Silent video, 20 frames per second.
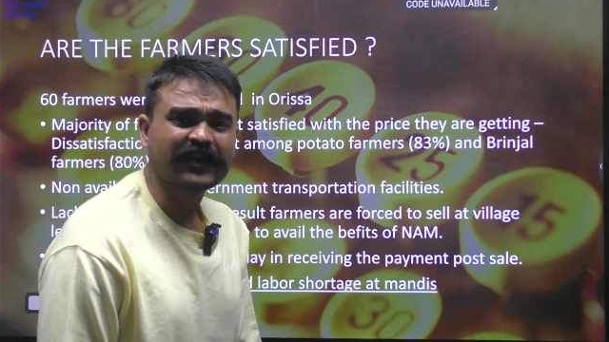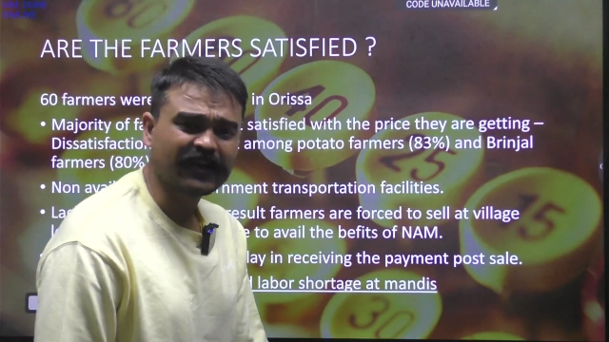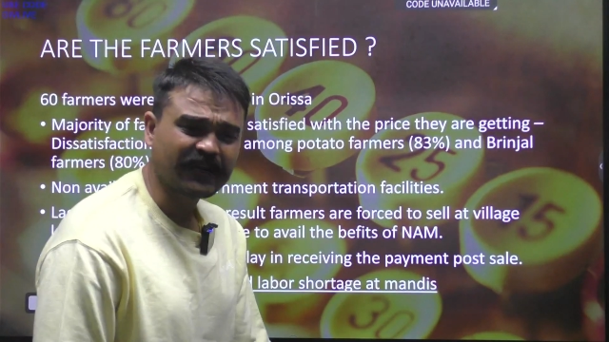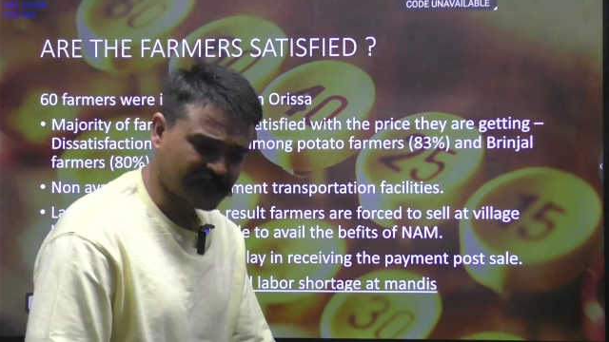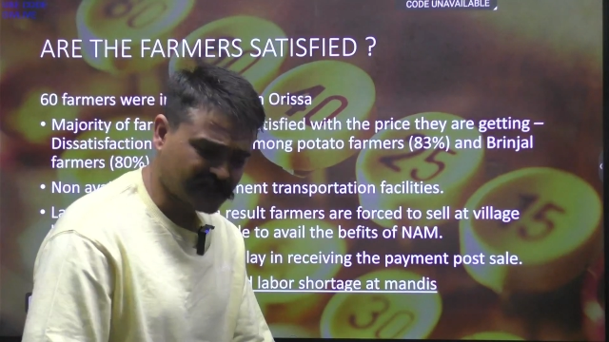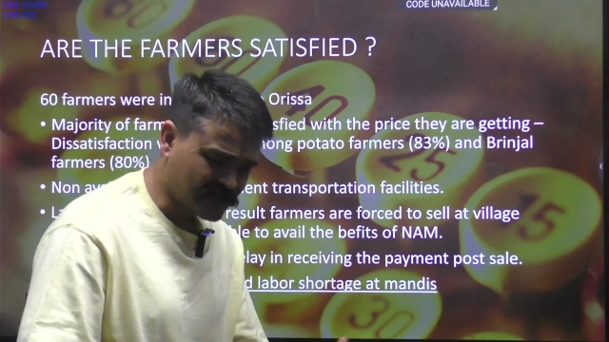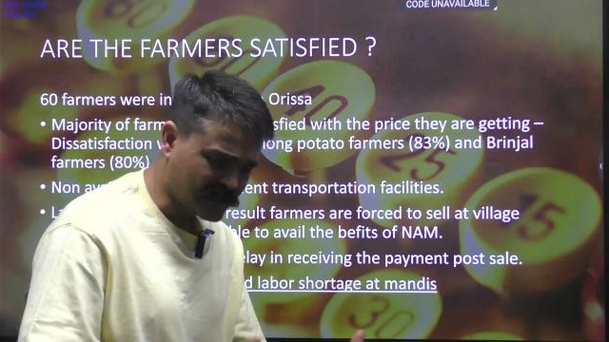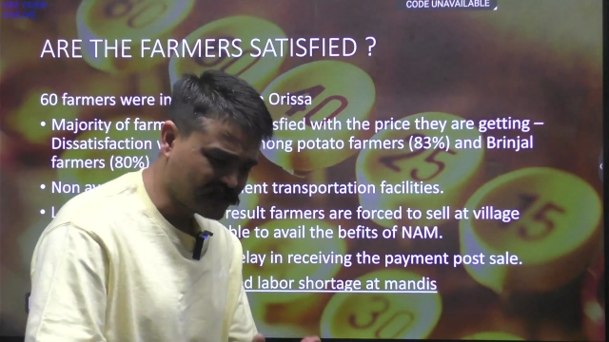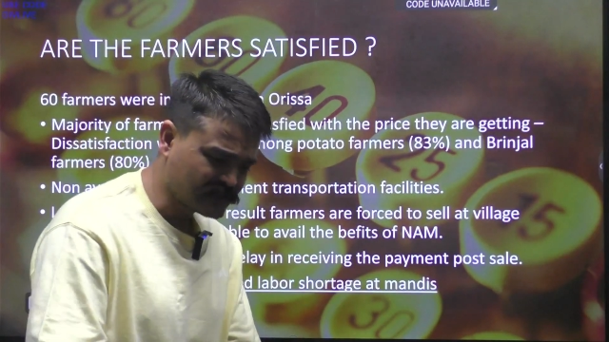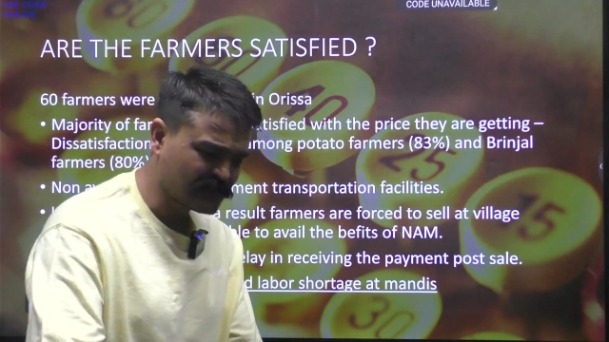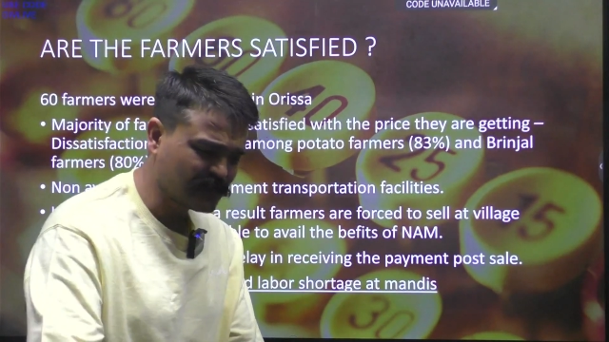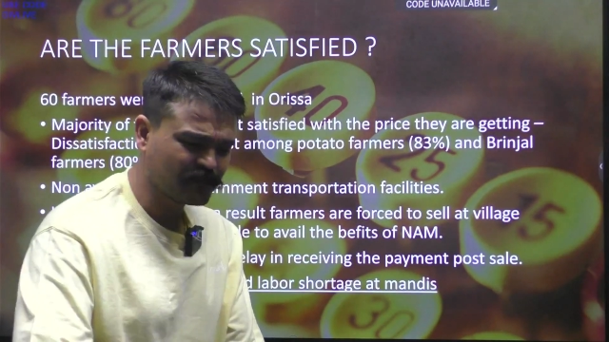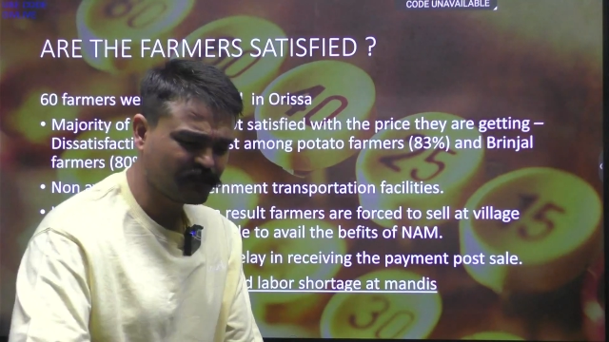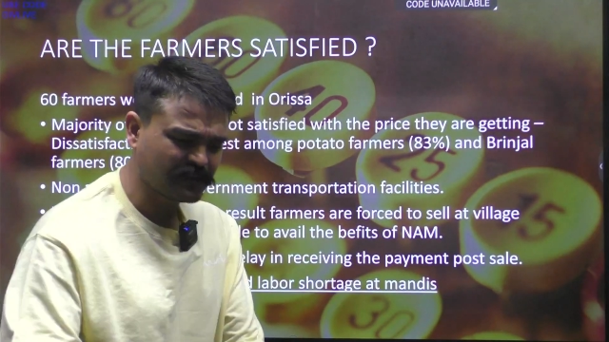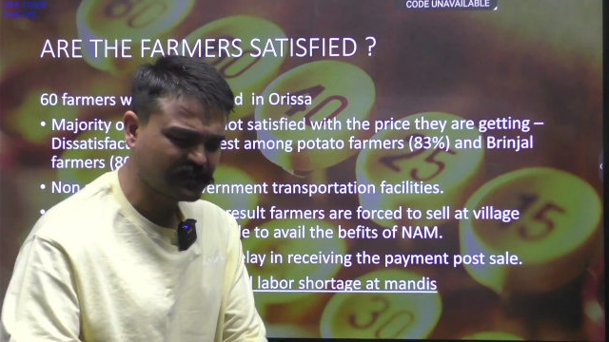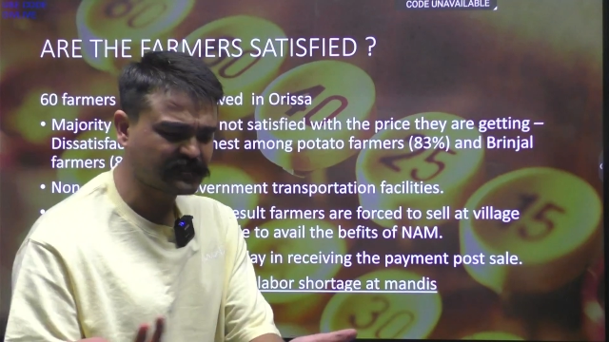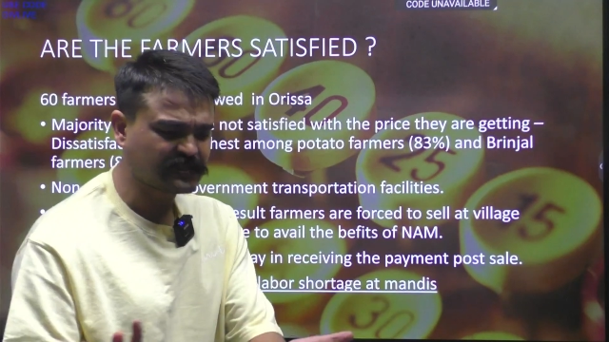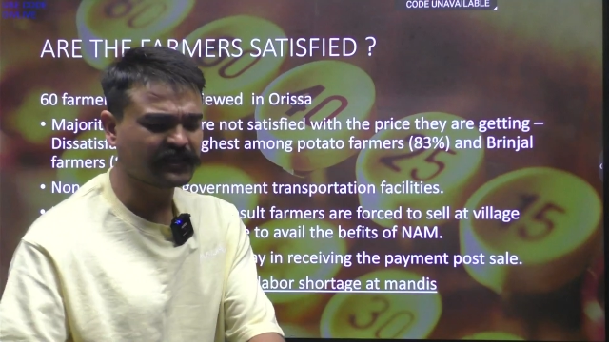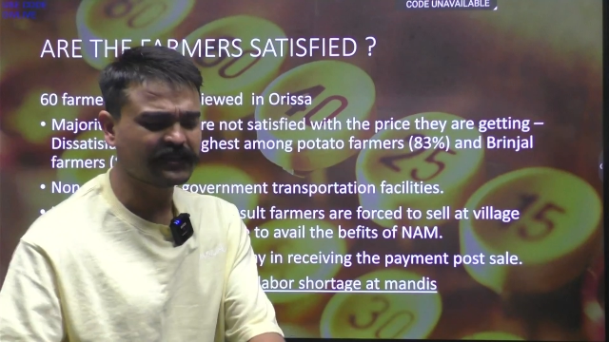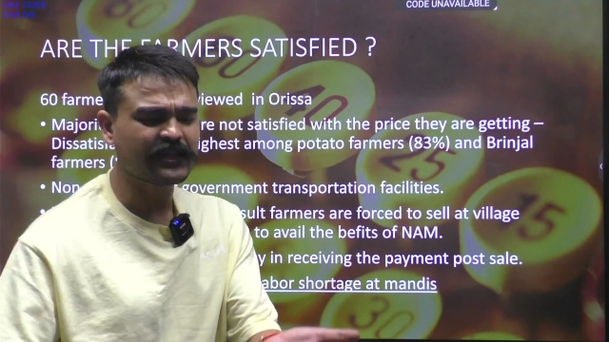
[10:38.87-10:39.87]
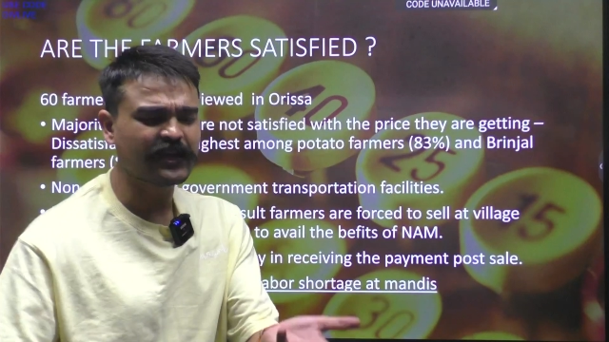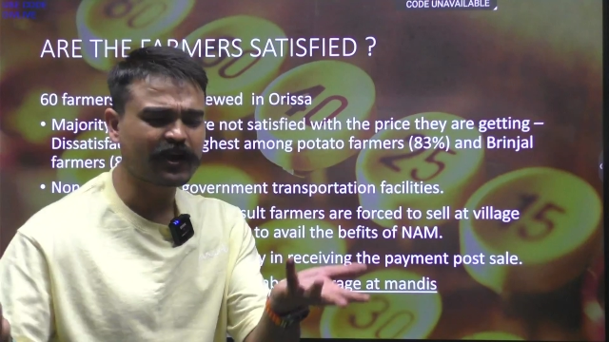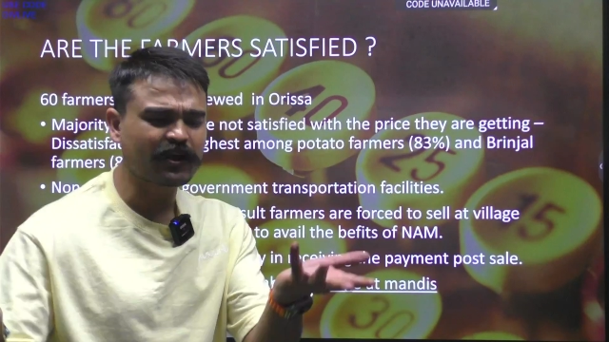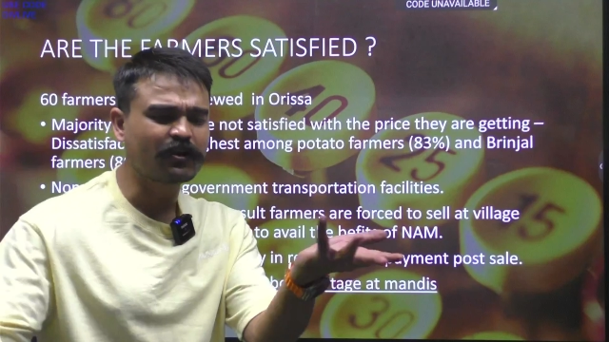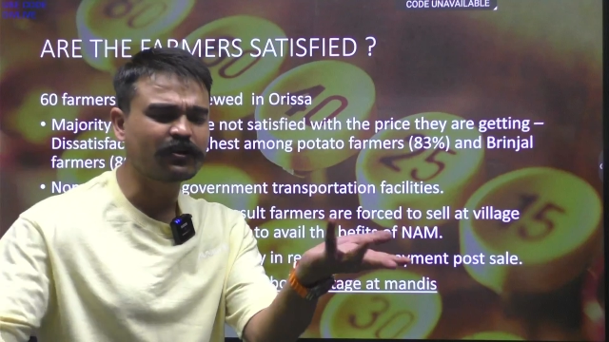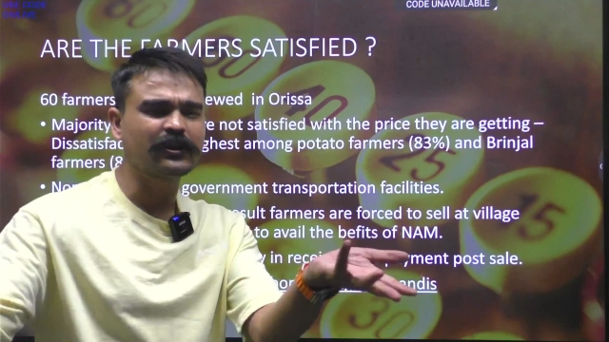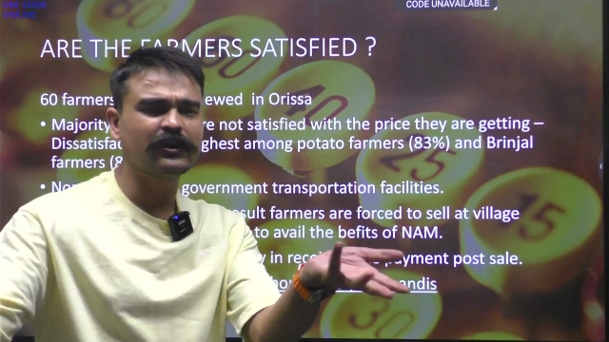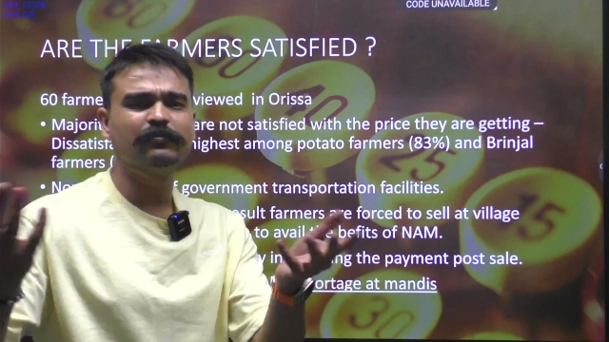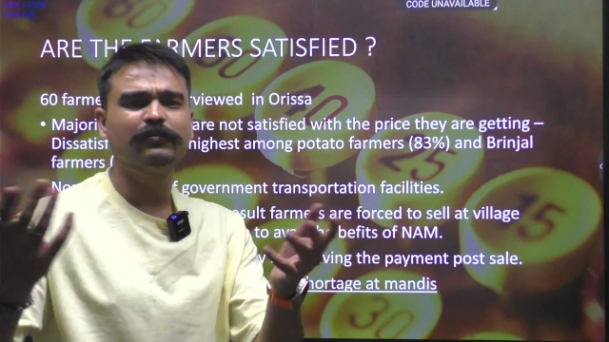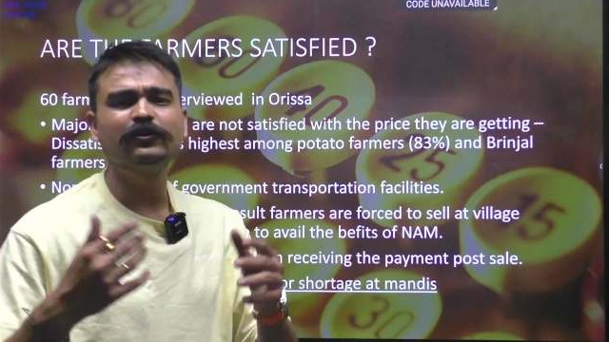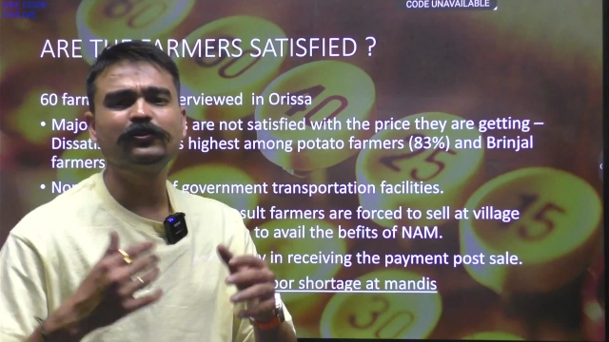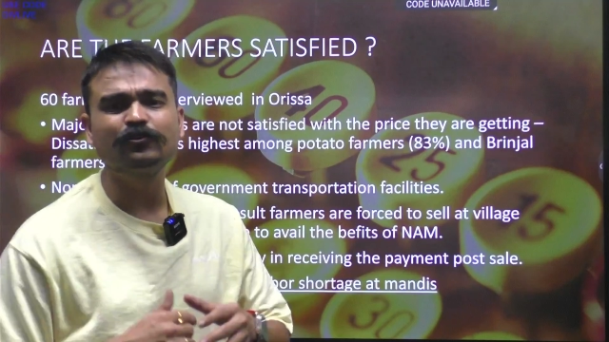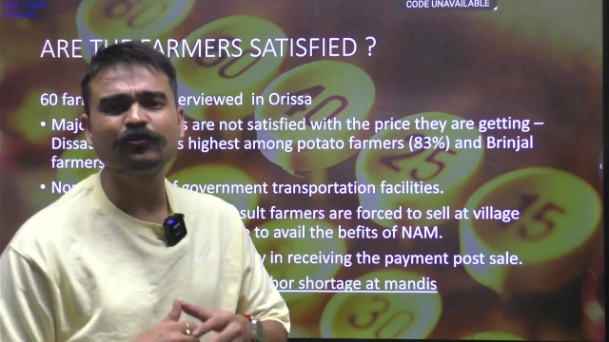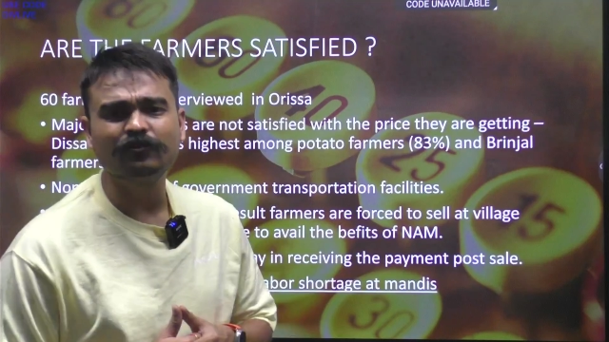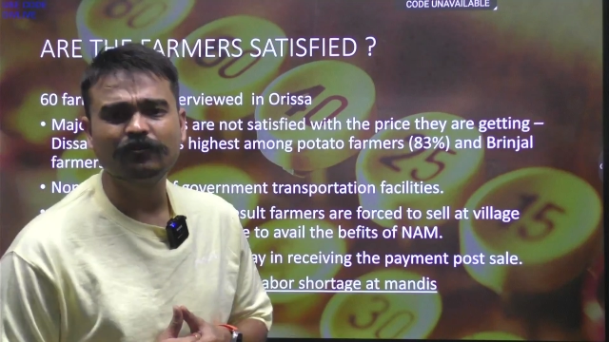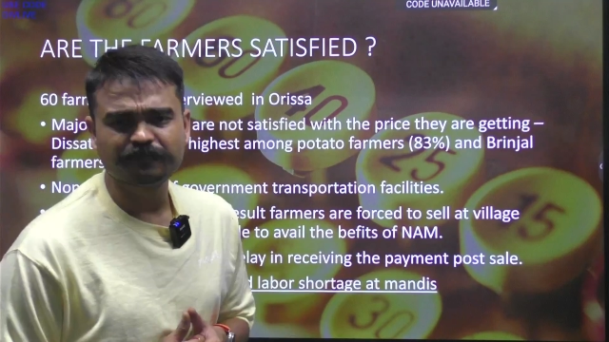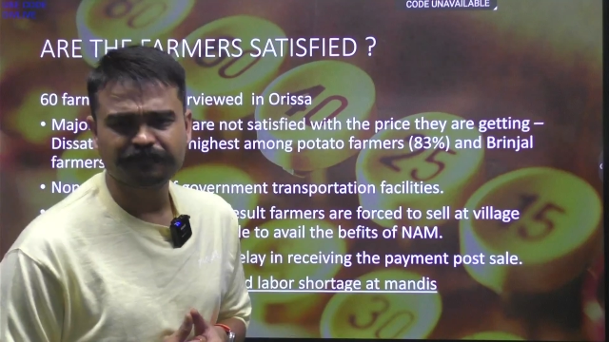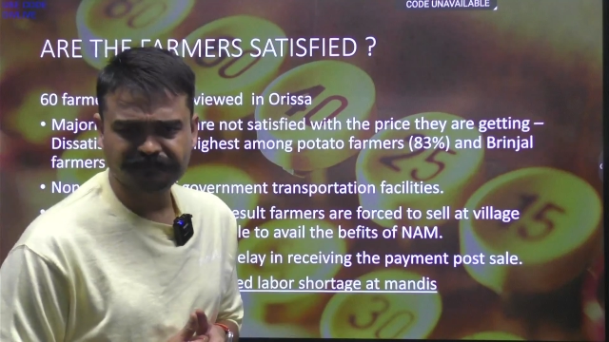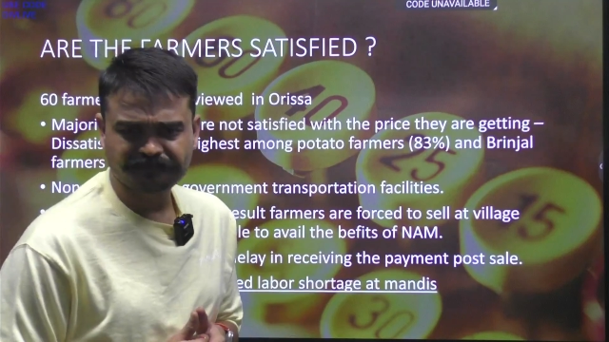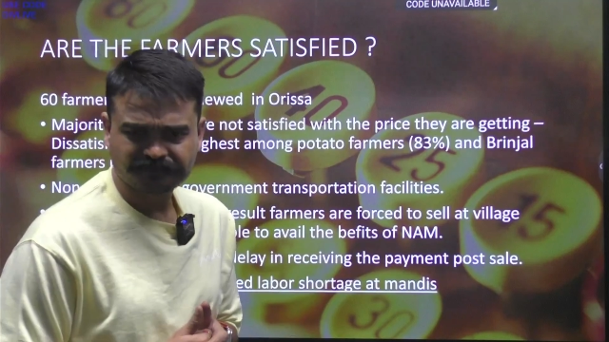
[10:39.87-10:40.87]
and as a result we see they are not able
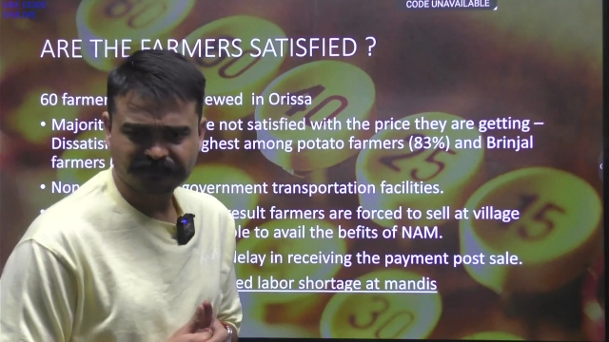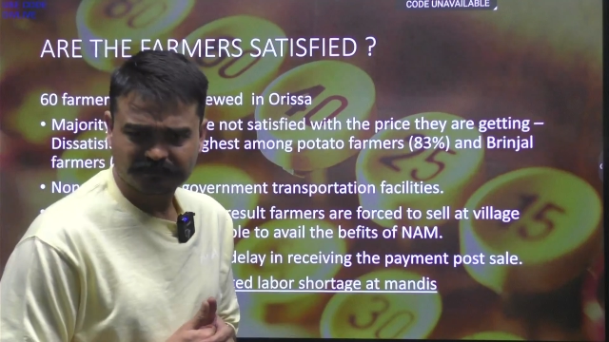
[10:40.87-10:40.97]
to